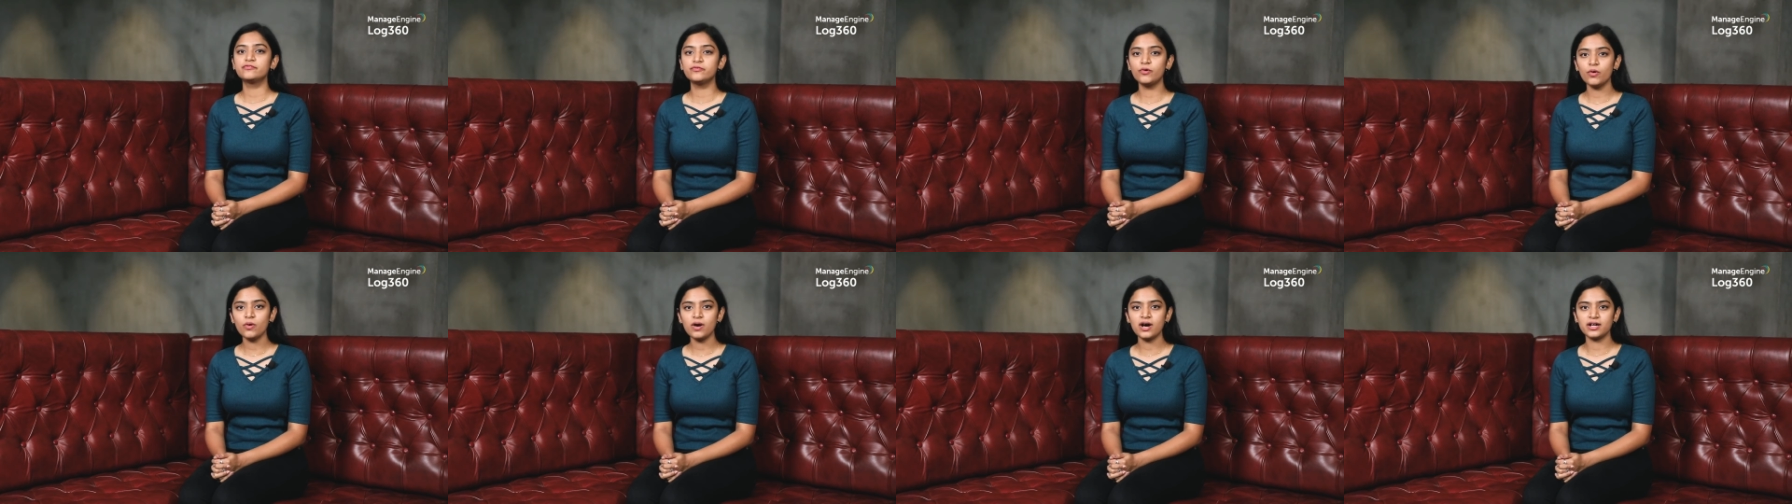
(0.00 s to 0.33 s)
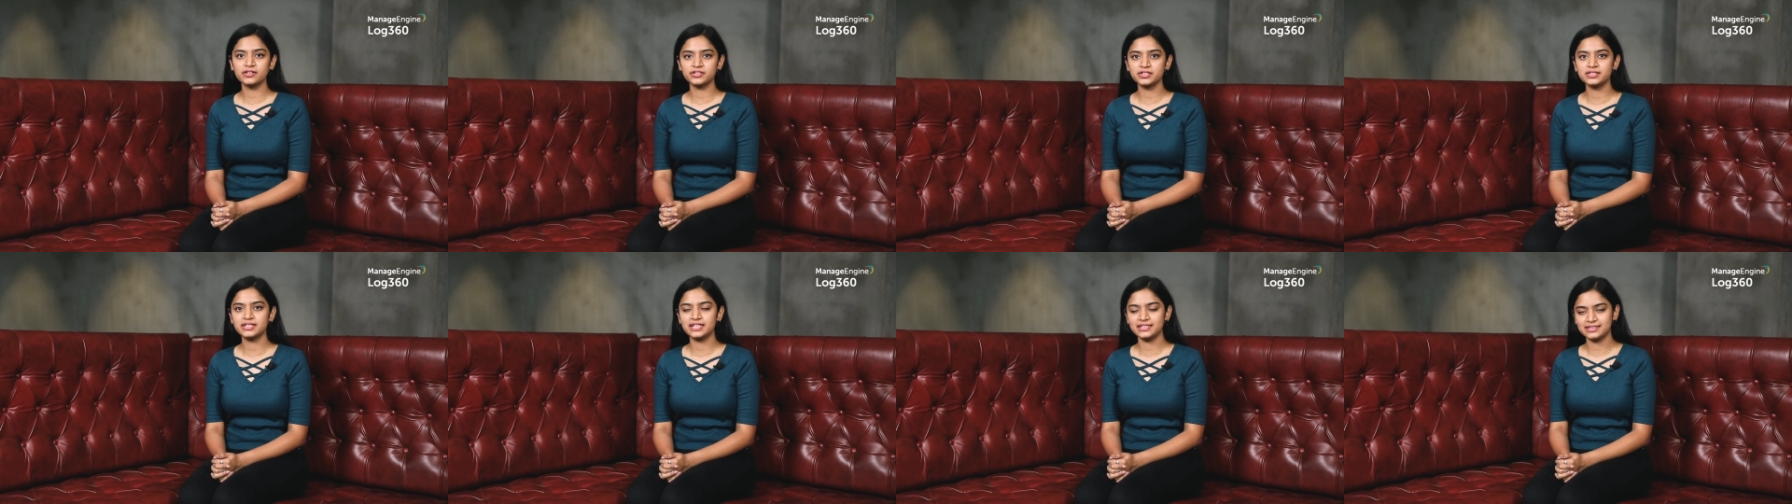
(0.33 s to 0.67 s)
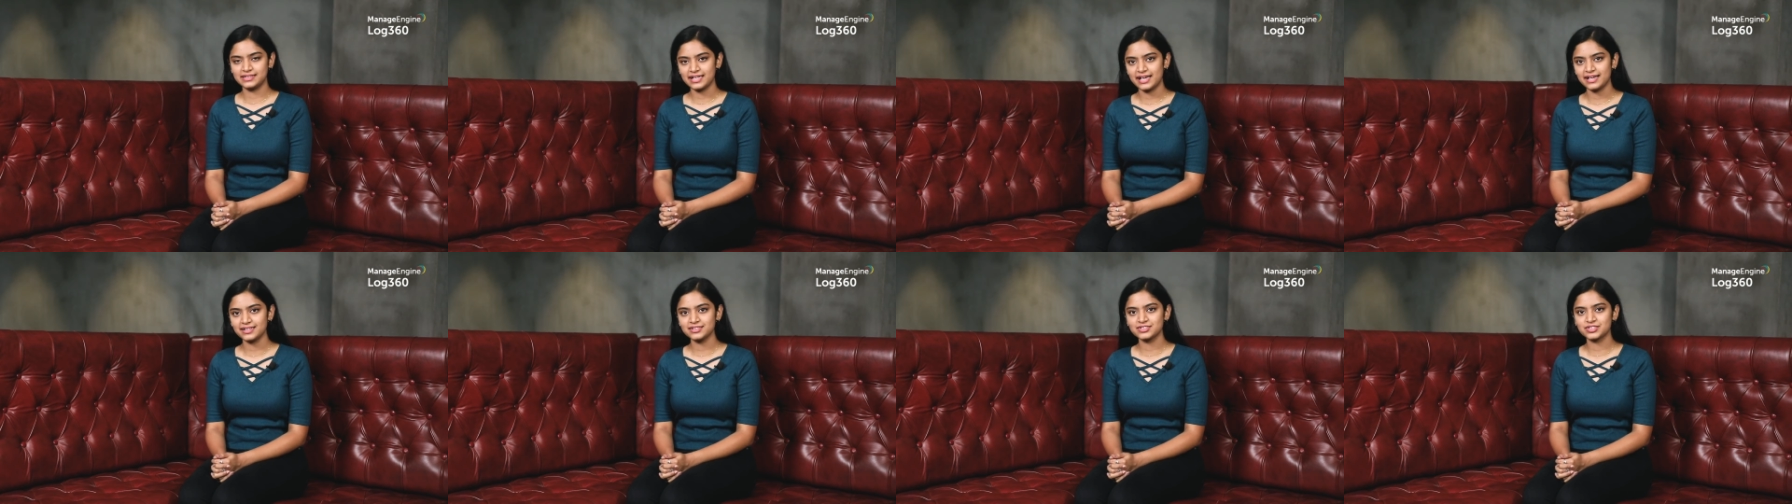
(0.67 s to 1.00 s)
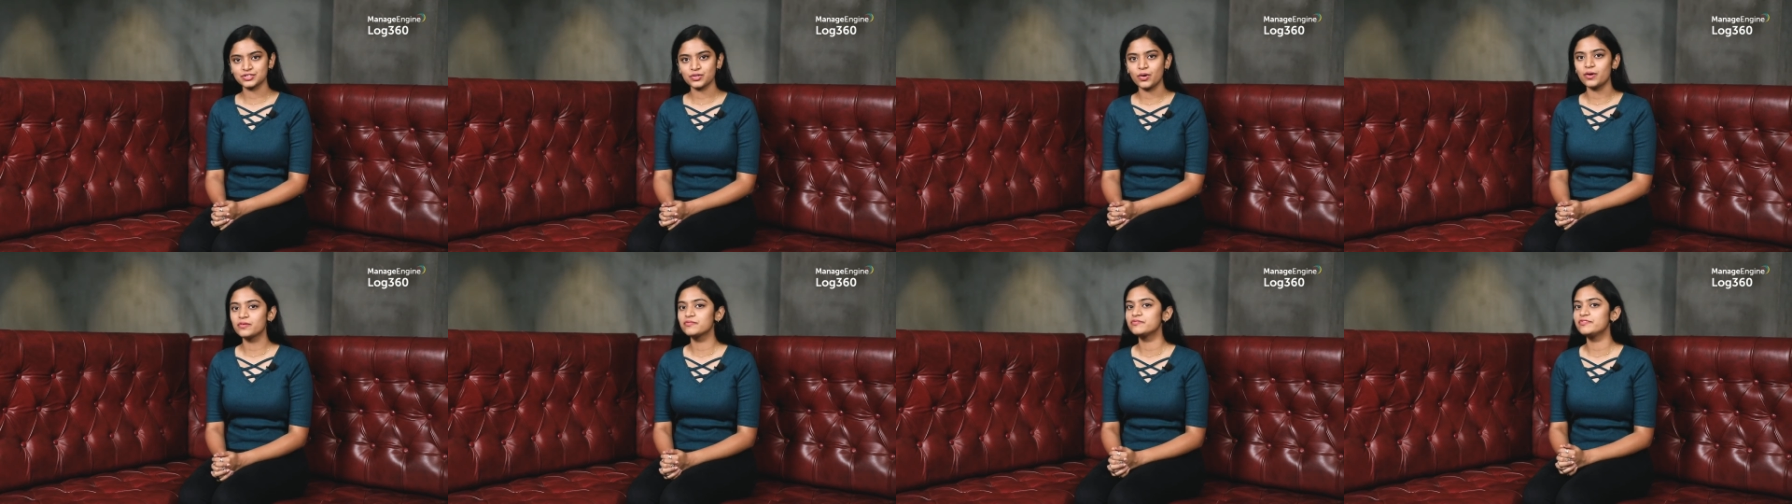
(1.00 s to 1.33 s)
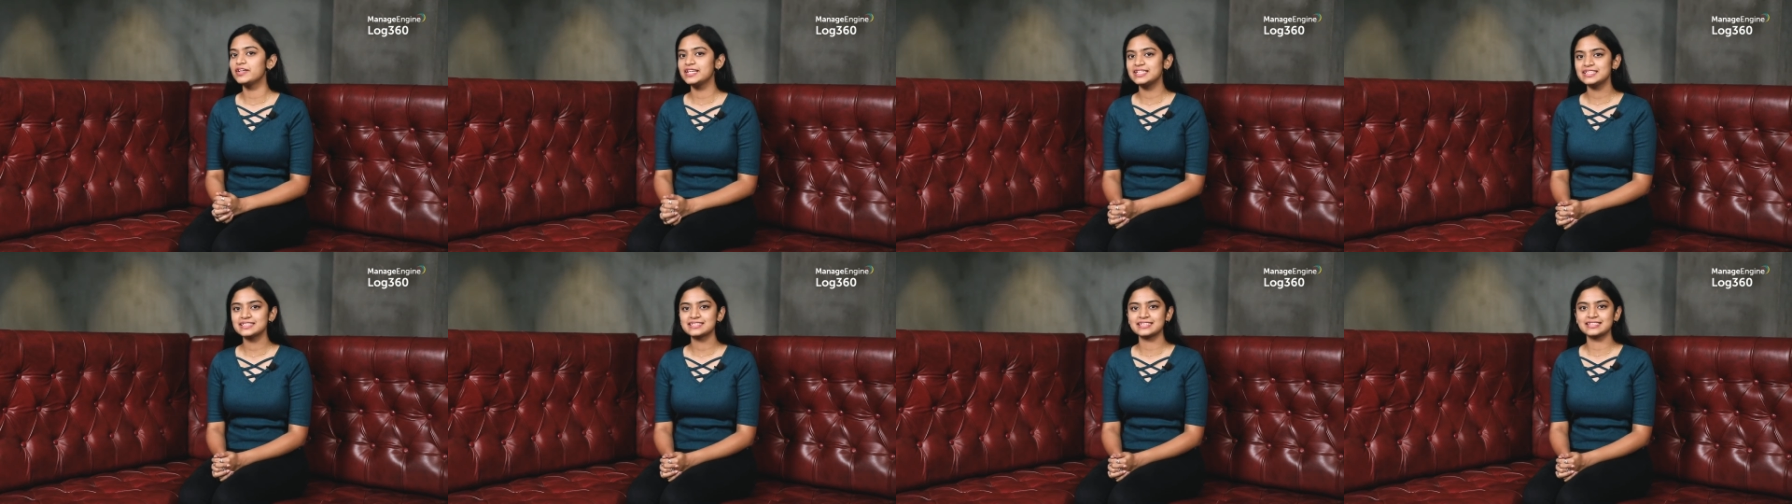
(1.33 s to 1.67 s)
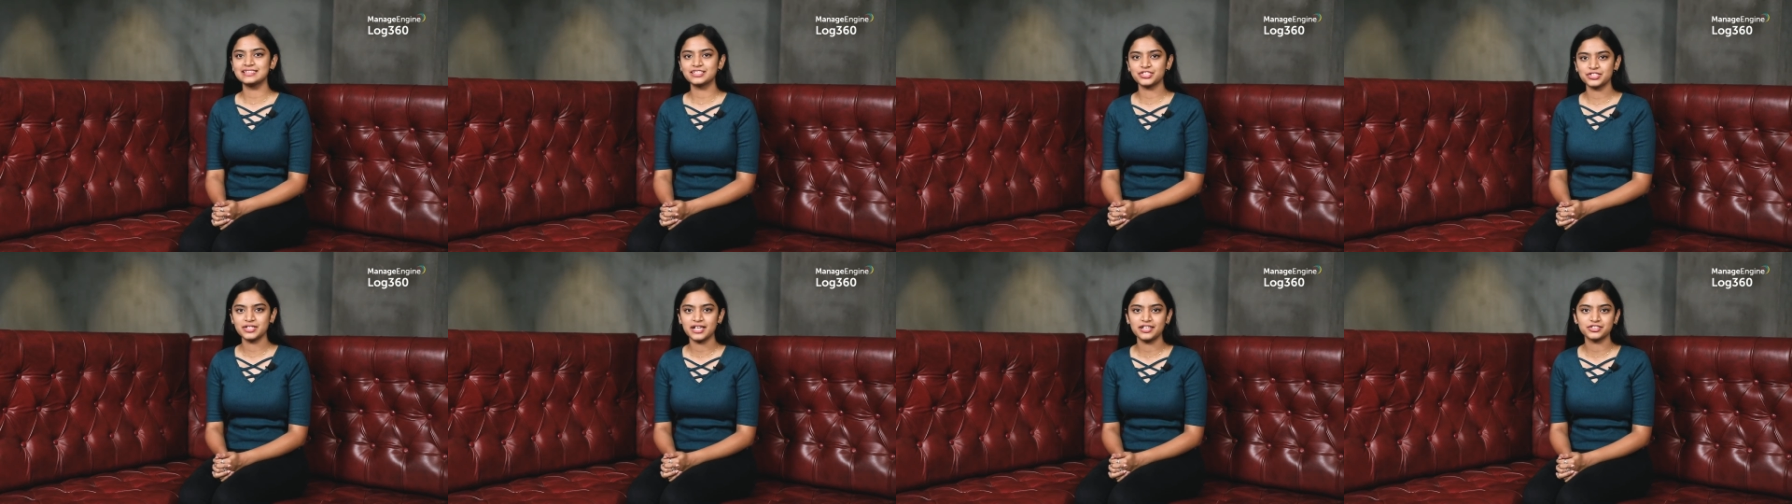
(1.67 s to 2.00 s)
400 attacks on various
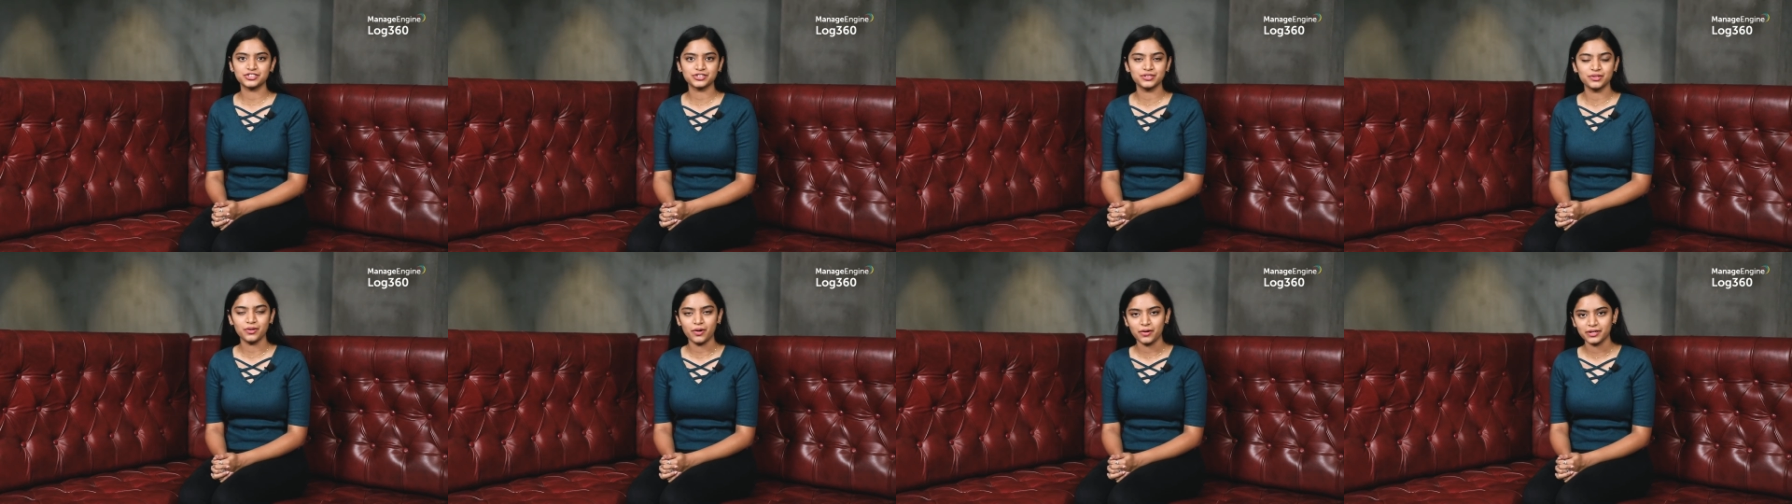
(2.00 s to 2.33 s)
international